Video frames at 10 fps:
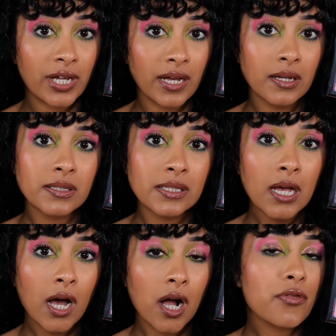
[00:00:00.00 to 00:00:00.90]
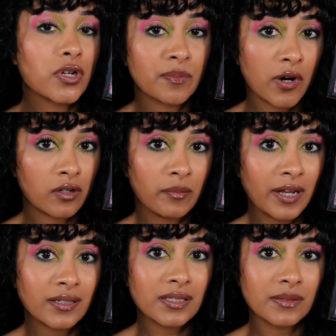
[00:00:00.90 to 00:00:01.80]
as other sparkle
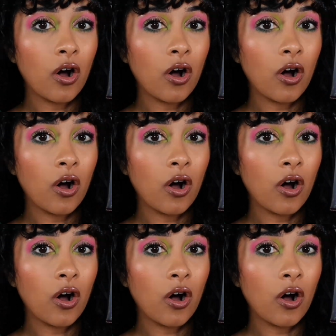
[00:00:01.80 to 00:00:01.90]
mattes.